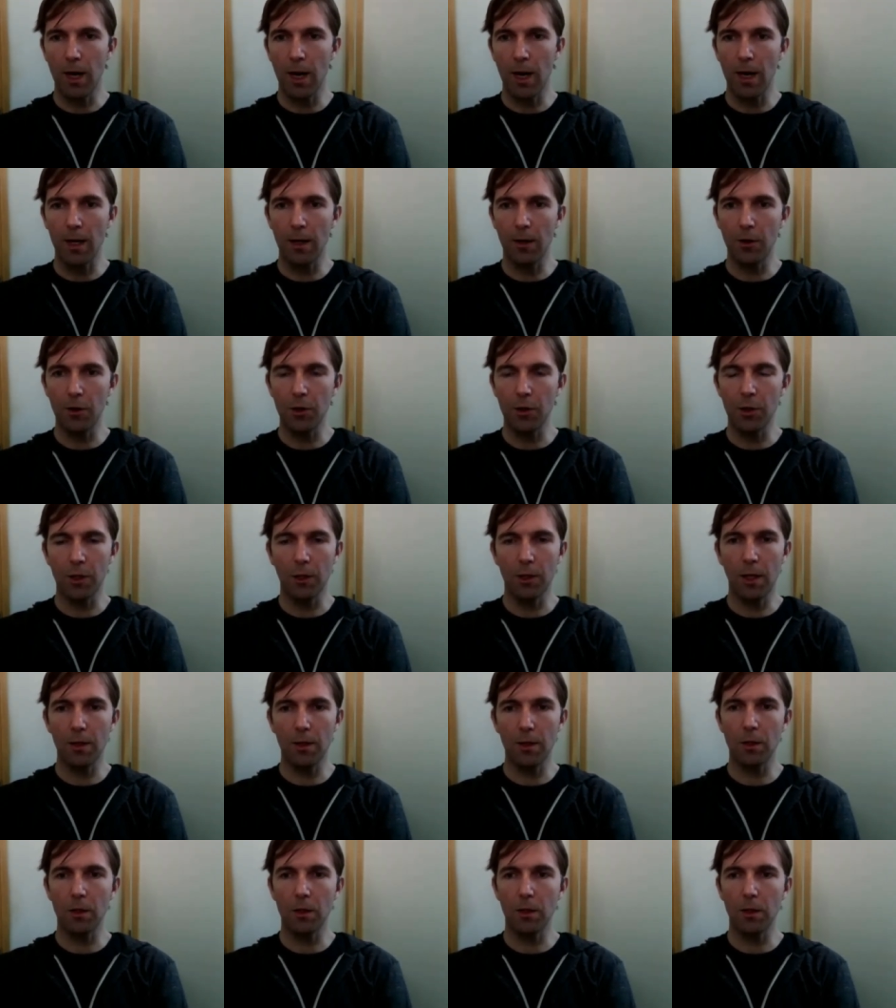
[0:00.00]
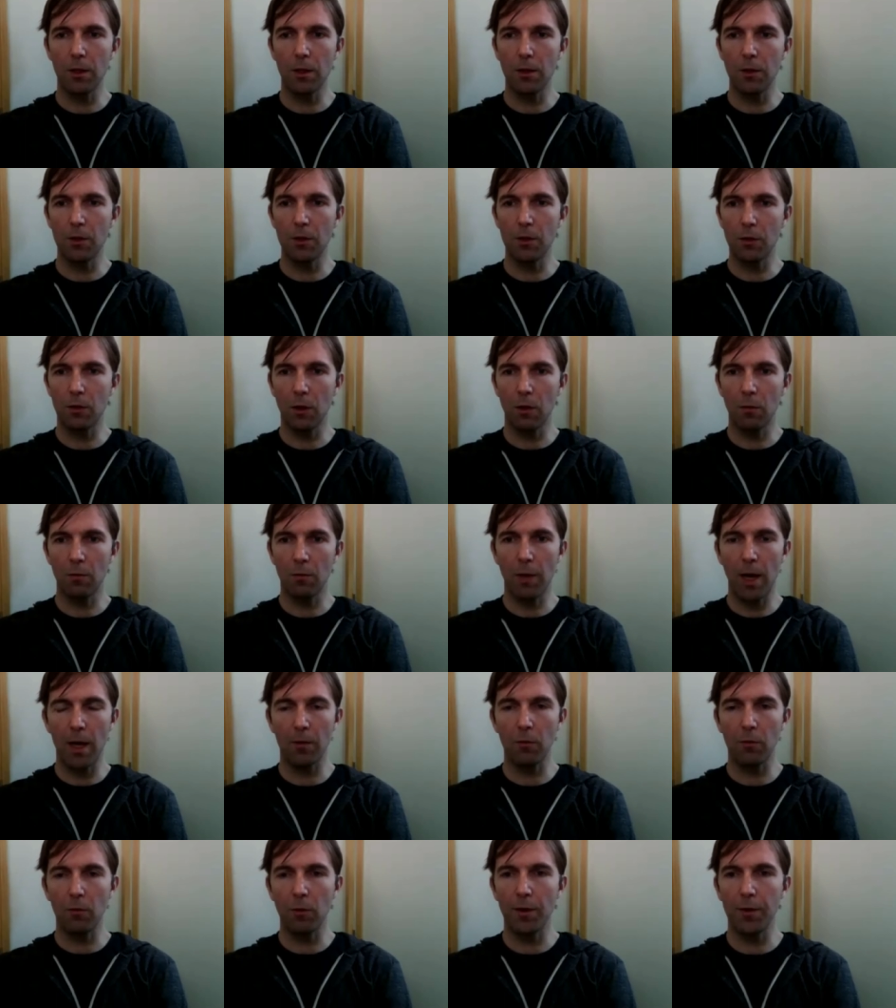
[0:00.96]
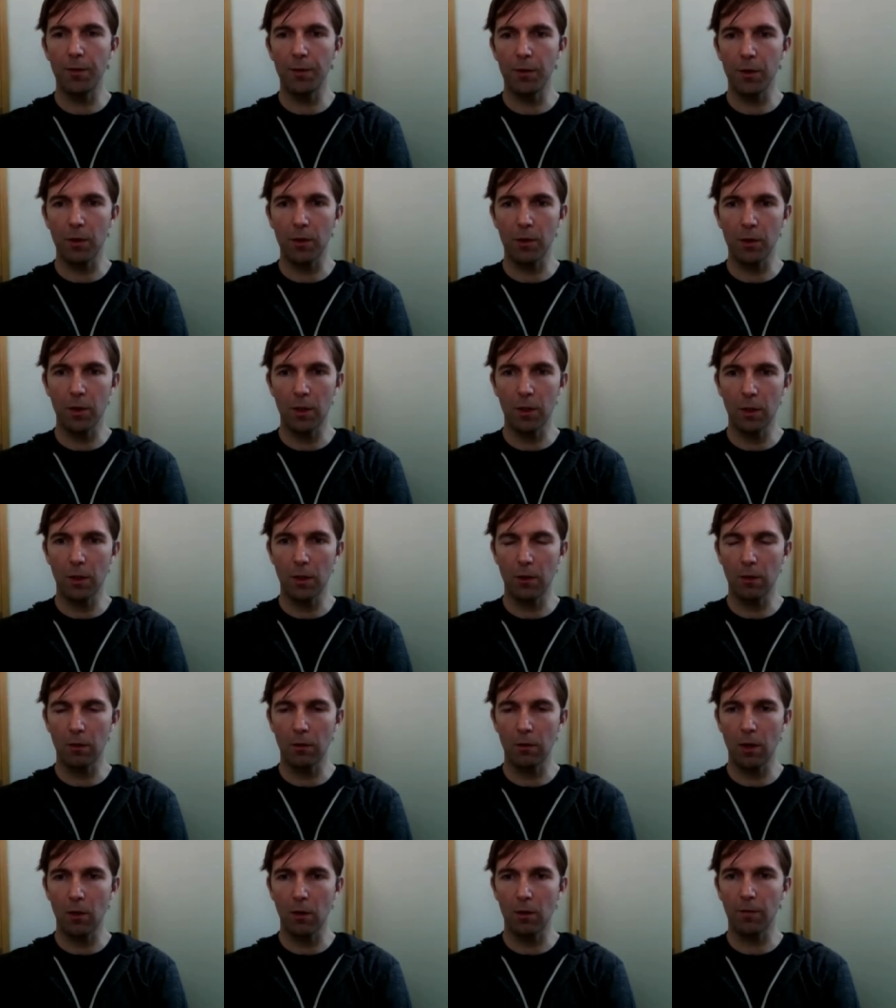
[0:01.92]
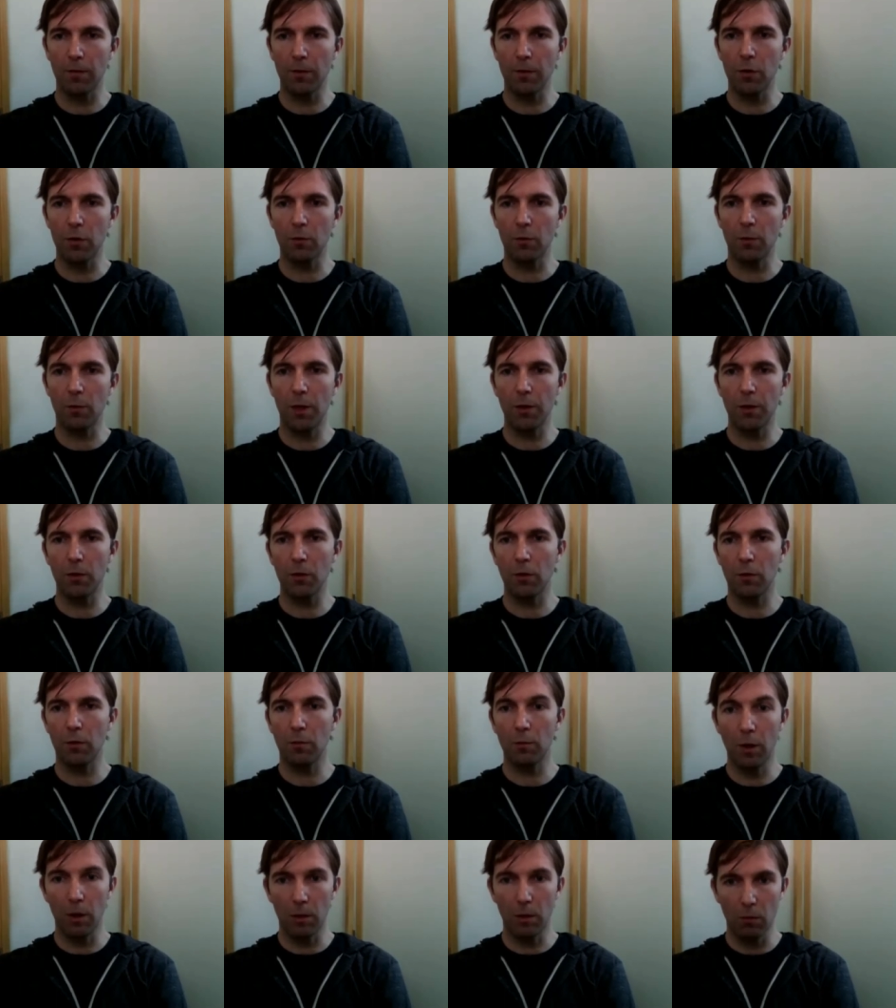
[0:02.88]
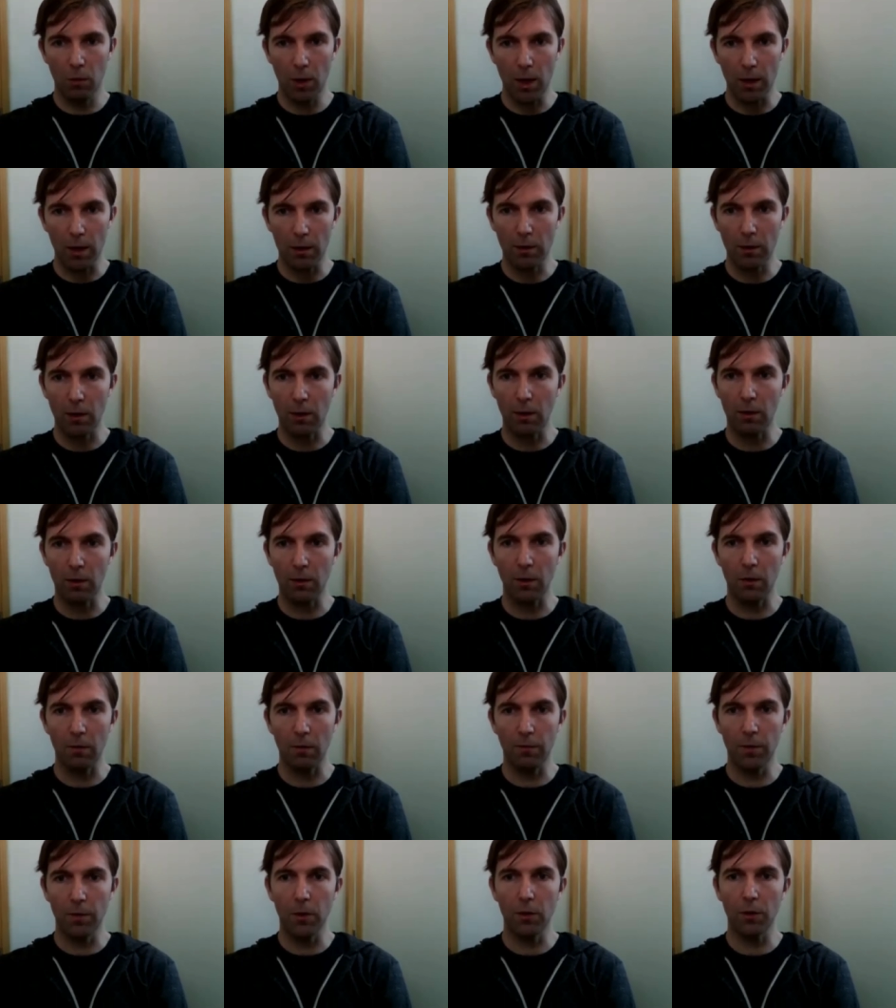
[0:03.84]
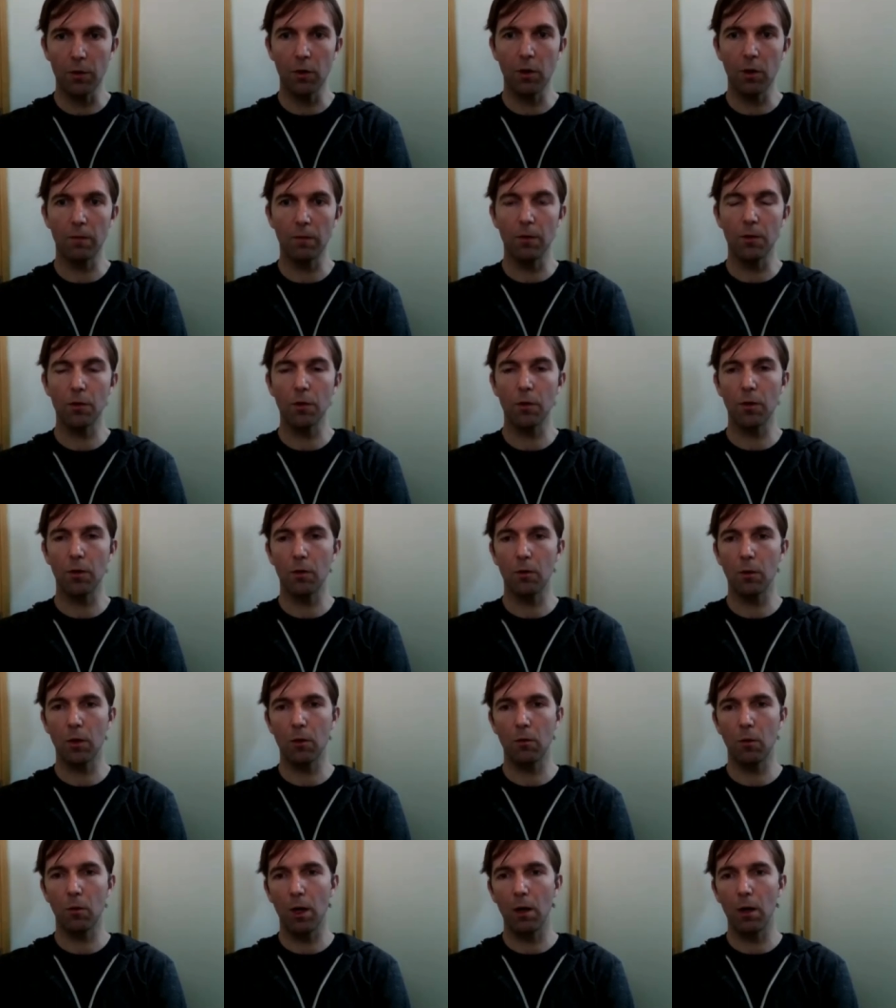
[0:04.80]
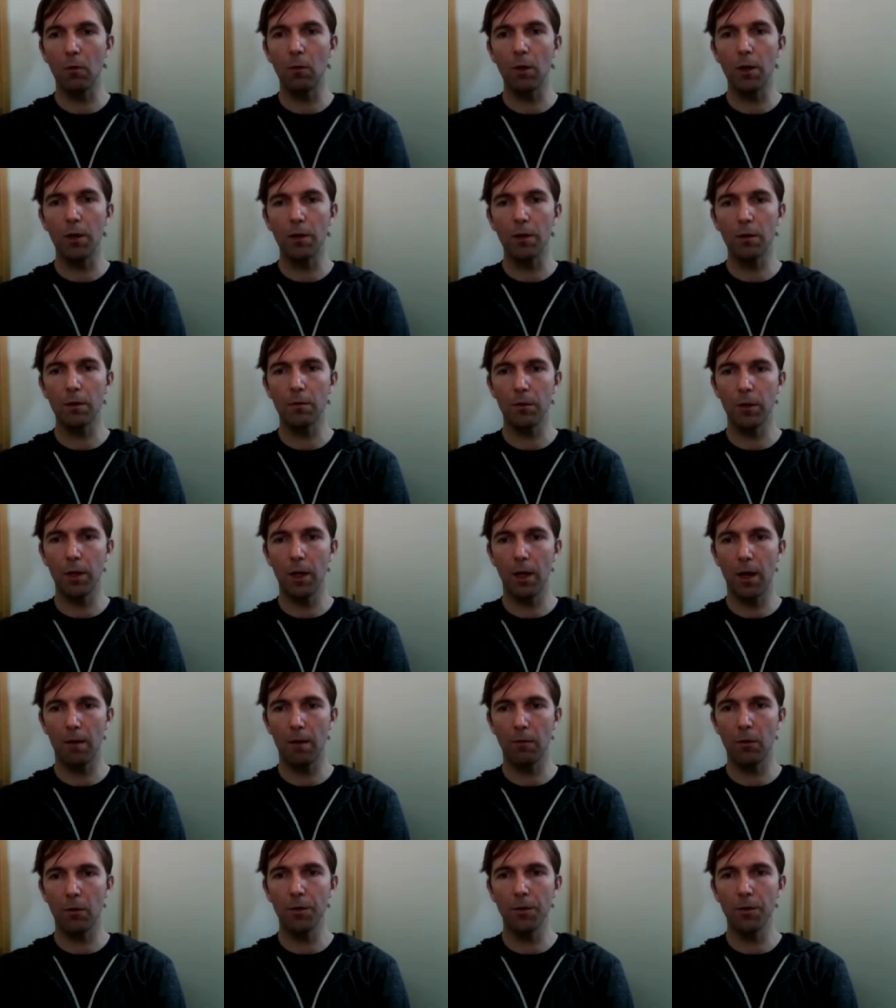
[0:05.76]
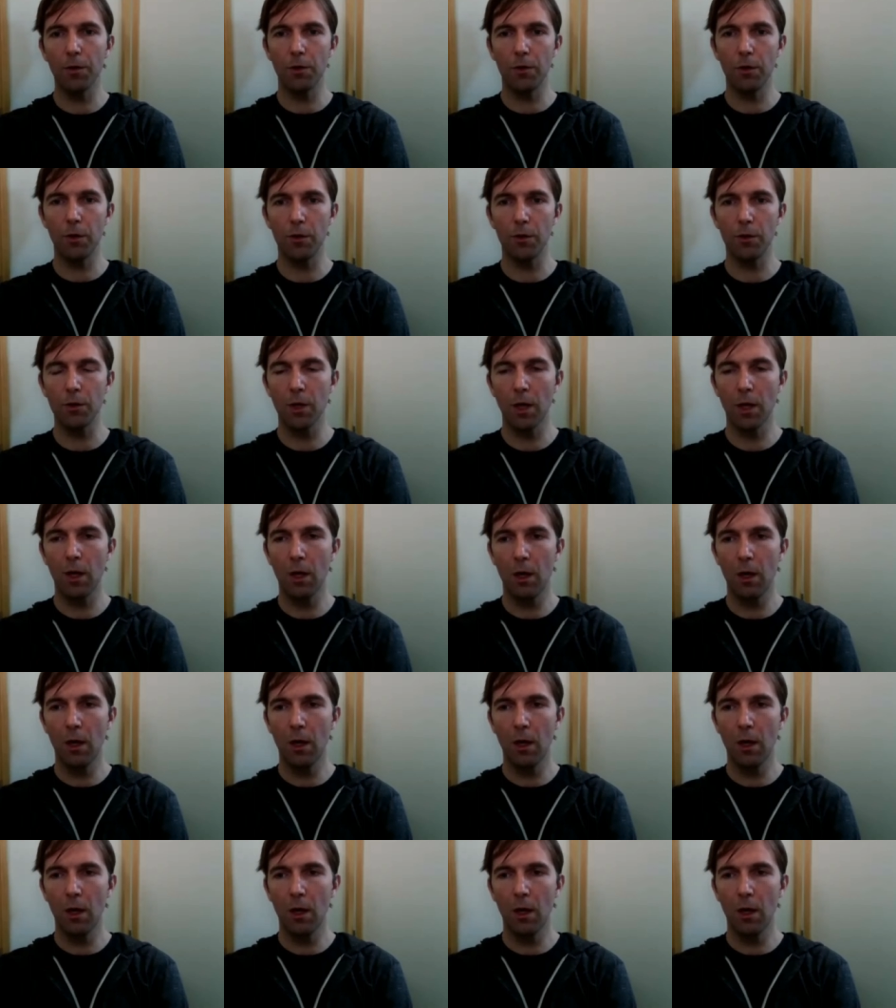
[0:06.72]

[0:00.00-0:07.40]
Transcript: high energy densities, you know bandwidths exceeding artificial muscle, but right, they're, they're field driven, so they require relatively high voltages.